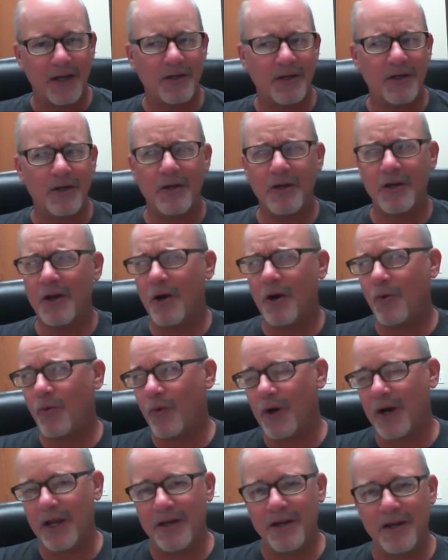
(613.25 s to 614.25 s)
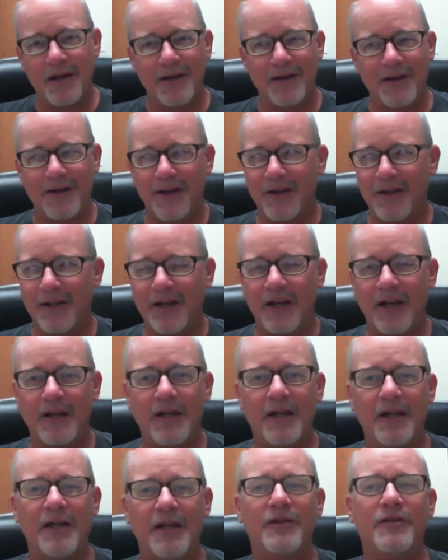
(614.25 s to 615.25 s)
No one
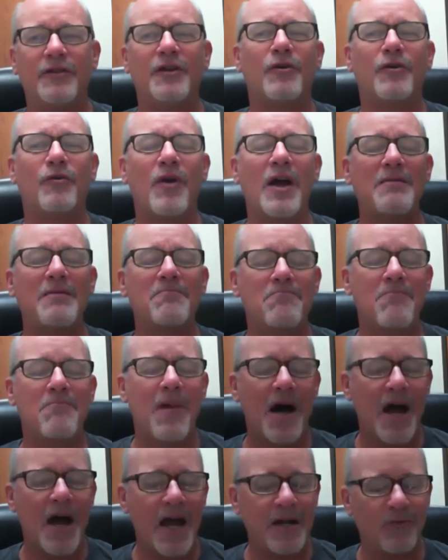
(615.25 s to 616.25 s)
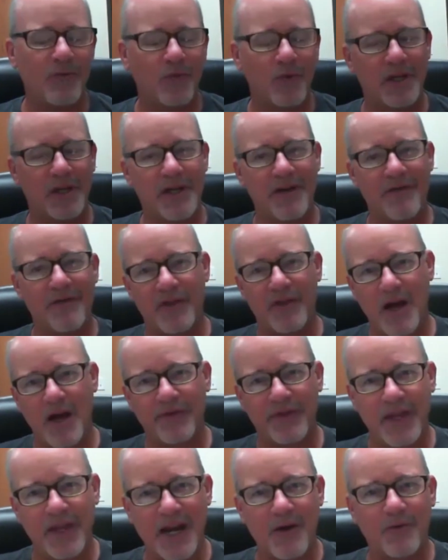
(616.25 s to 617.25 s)
in their right mind would have
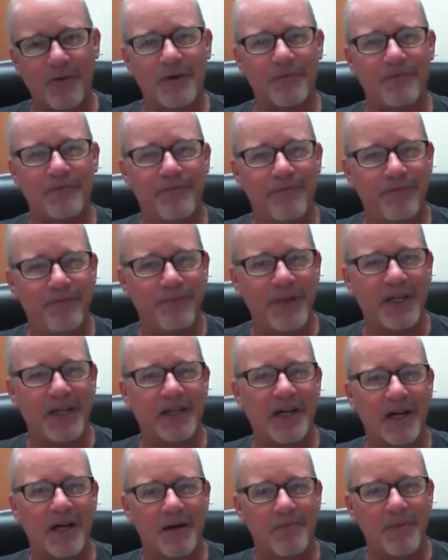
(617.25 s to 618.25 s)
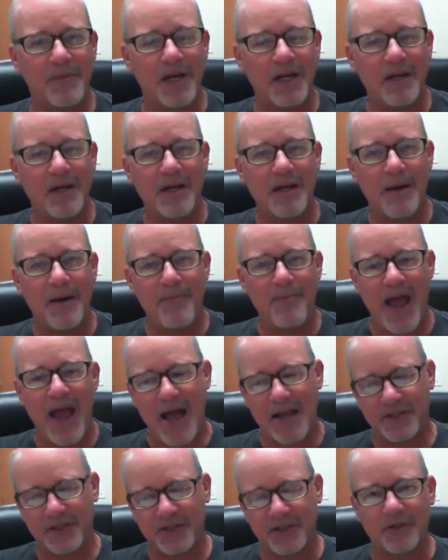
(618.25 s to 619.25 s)
thought that I would have become a
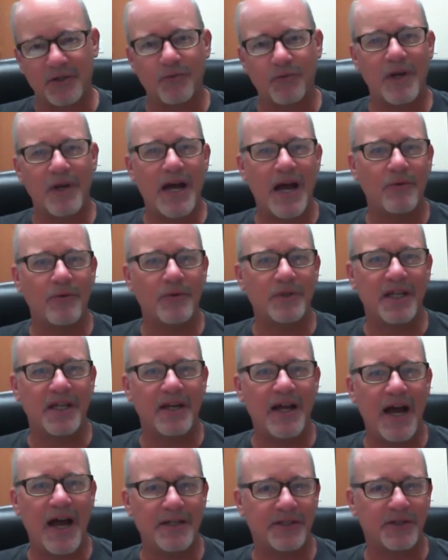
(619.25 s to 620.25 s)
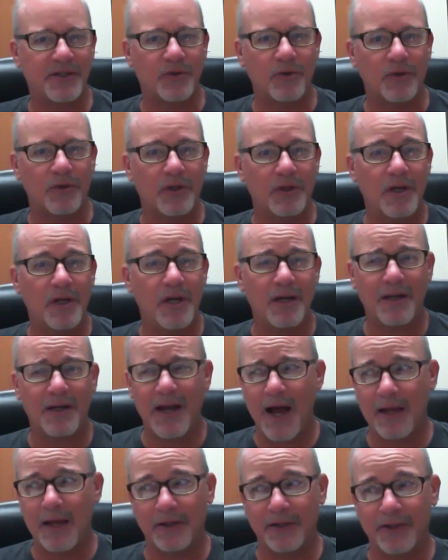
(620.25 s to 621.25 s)
pastor when I was in high school,
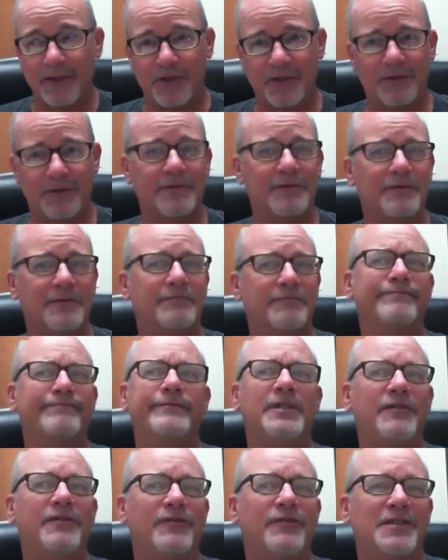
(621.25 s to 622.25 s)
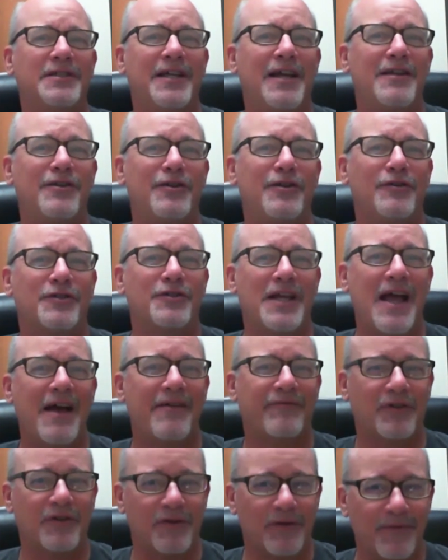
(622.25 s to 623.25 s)
college, even ten years
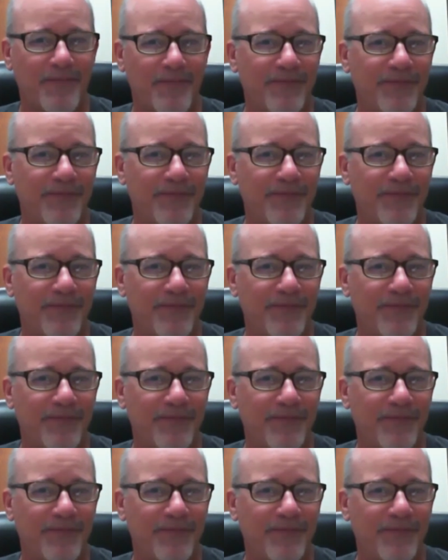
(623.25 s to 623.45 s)
after.